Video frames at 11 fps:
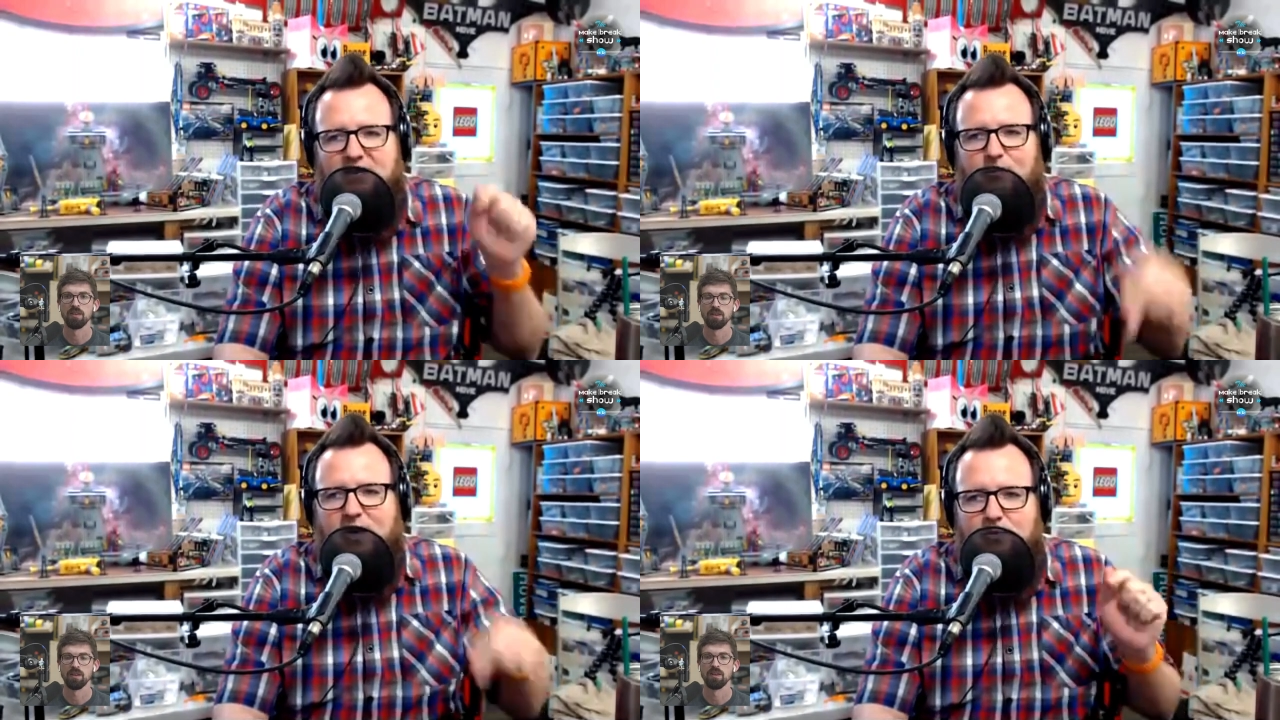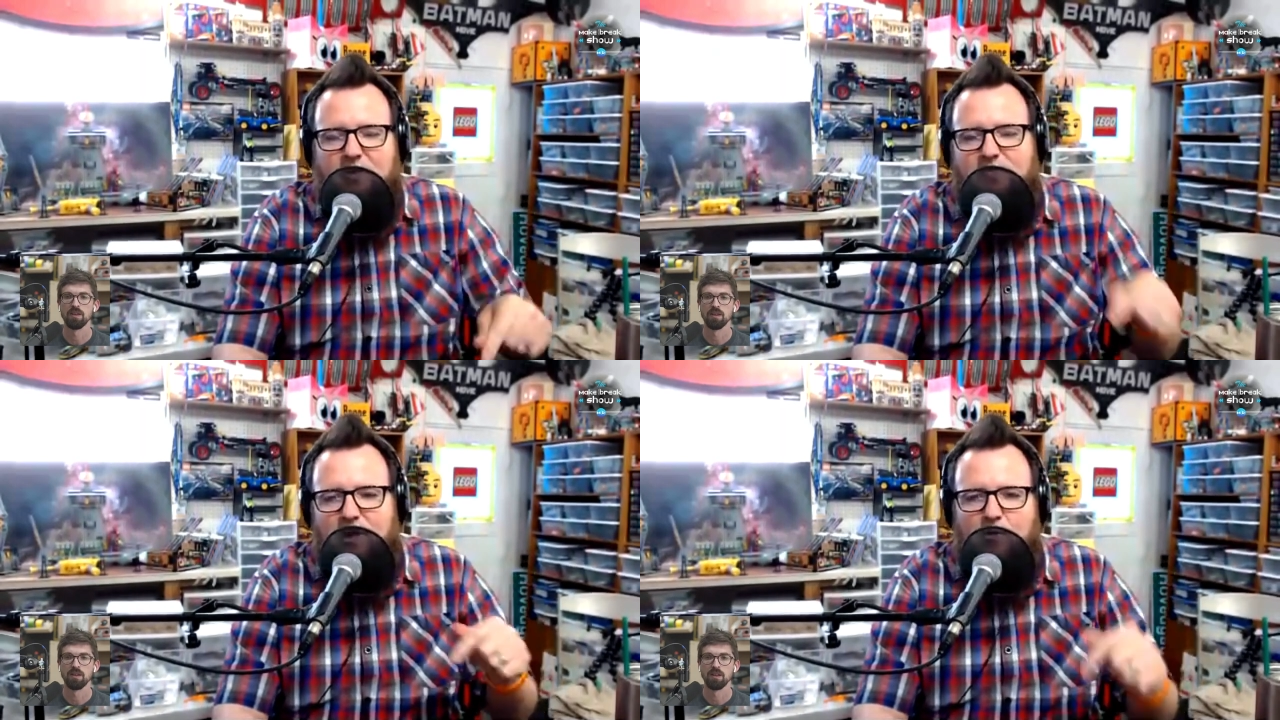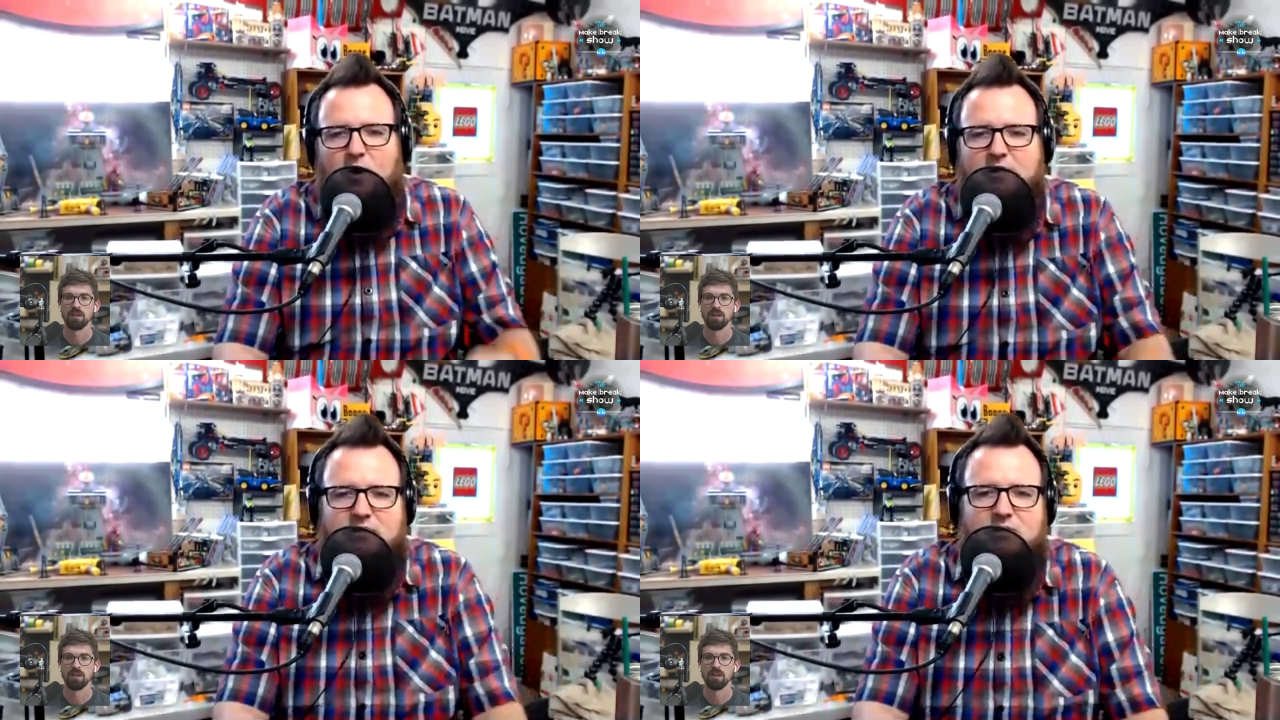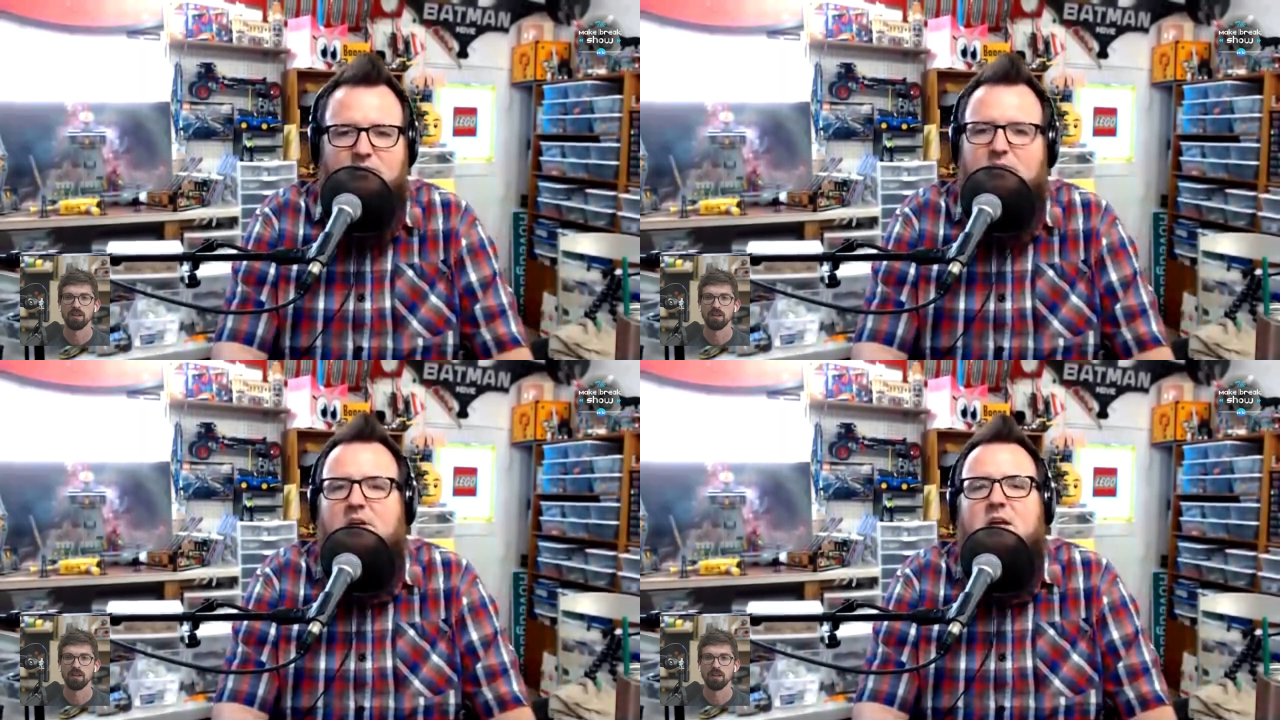Speaker 1: it ring whenever I wanted
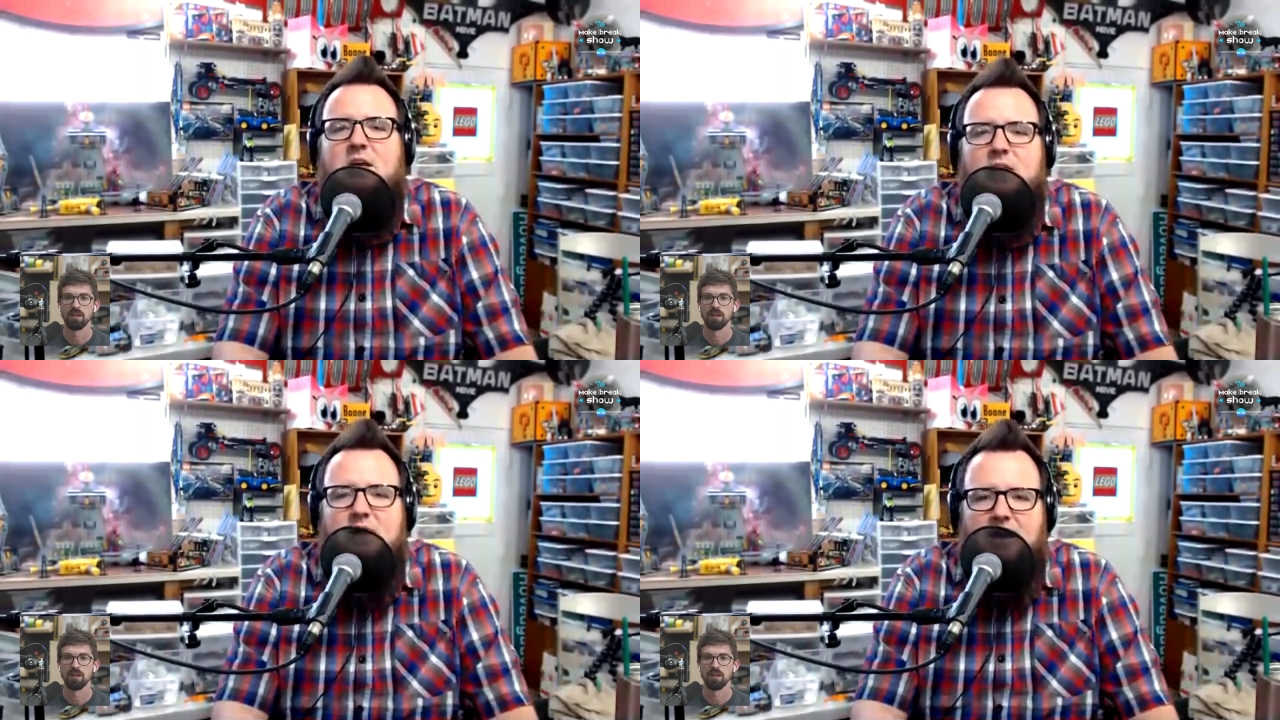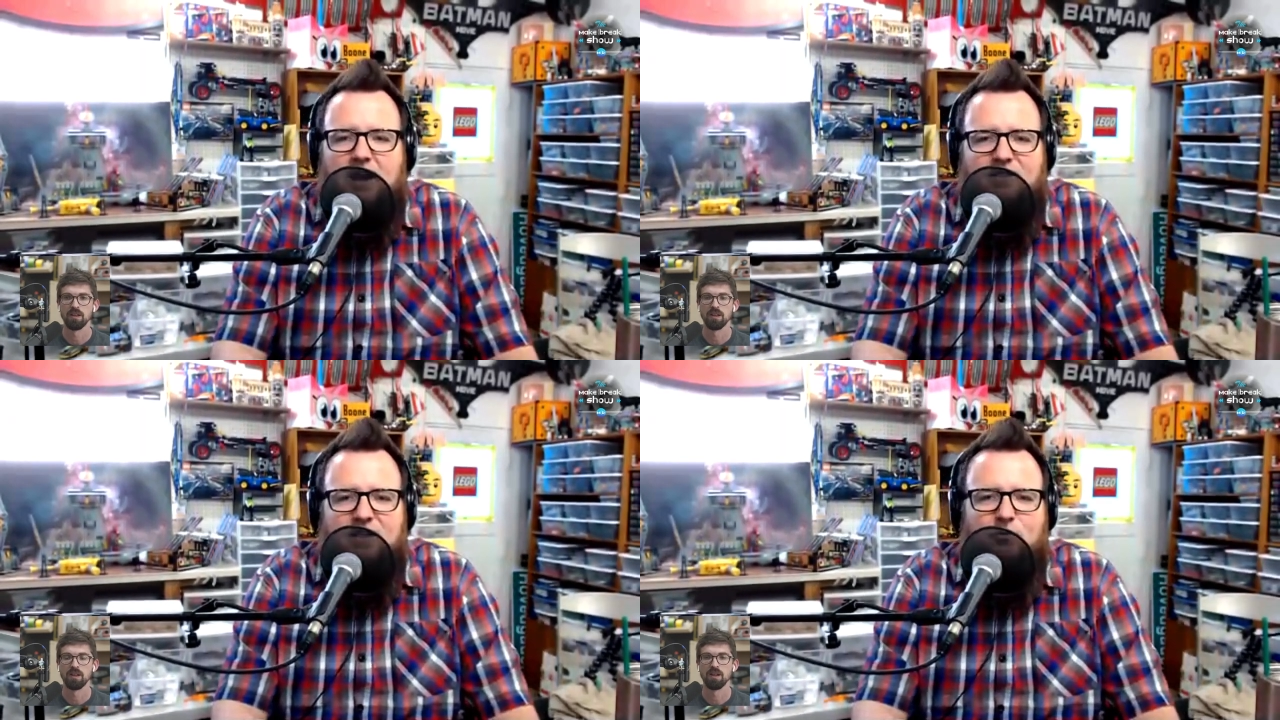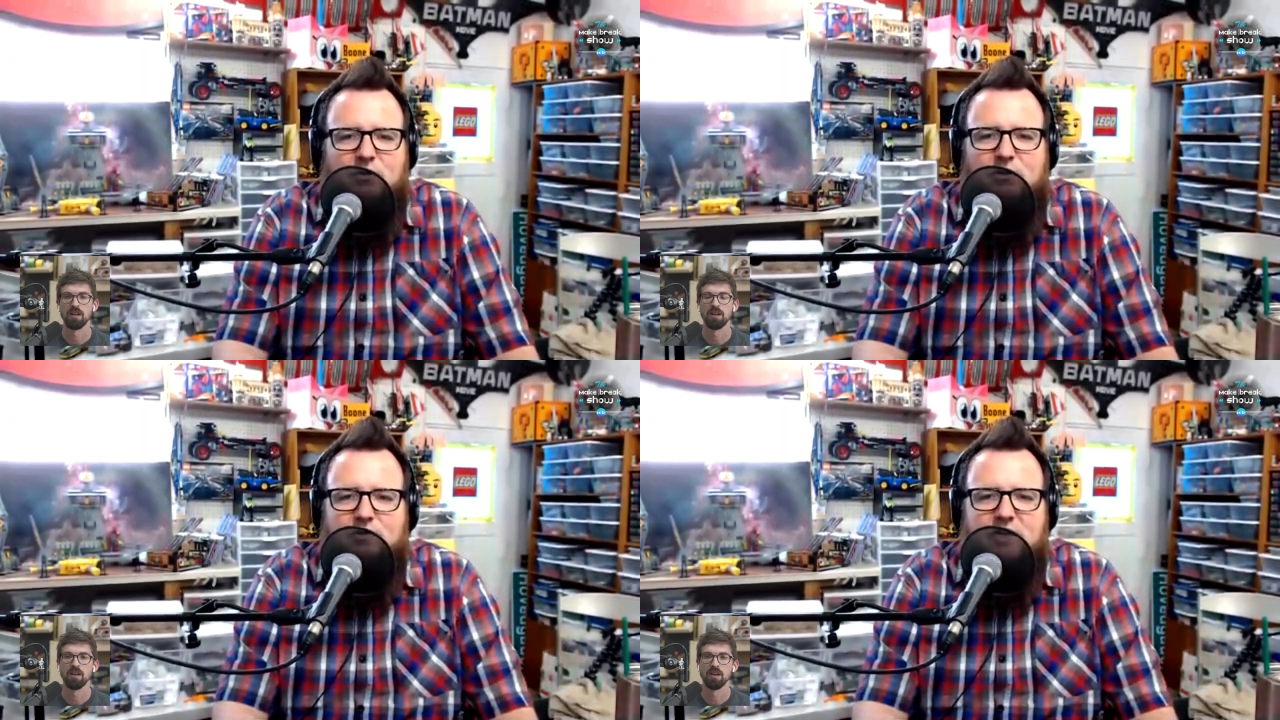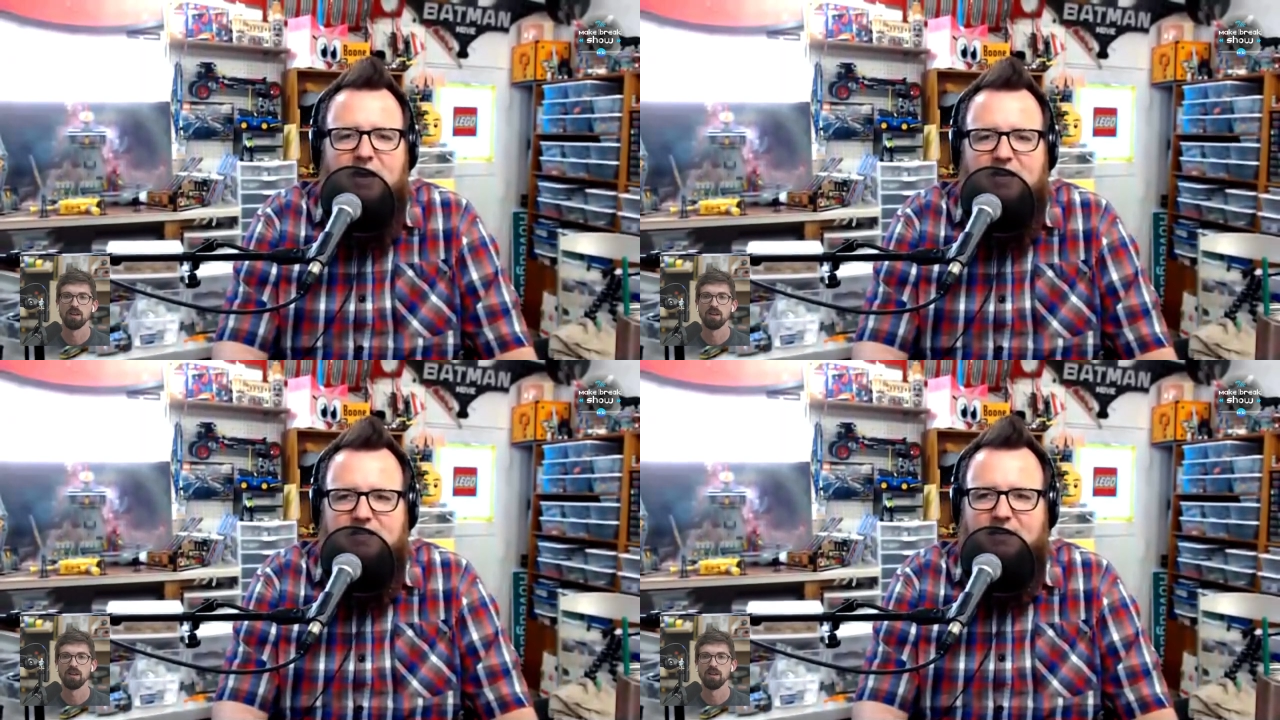to. And I think we used
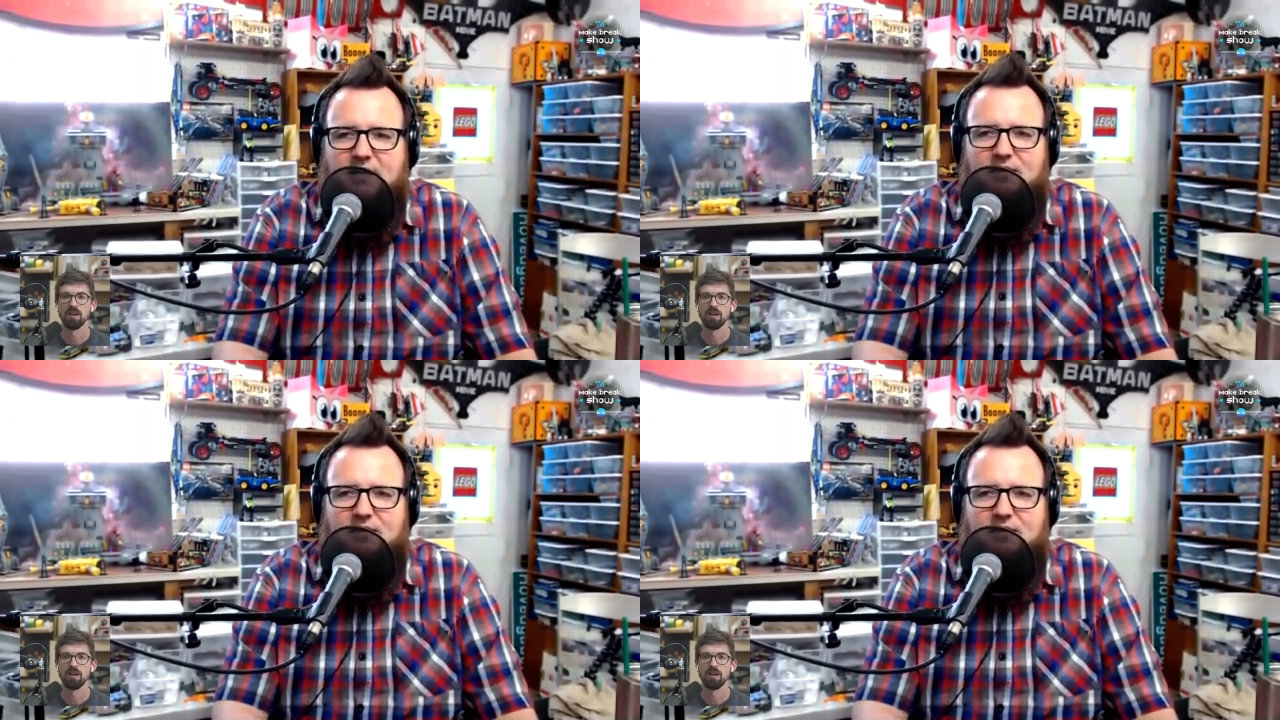that as like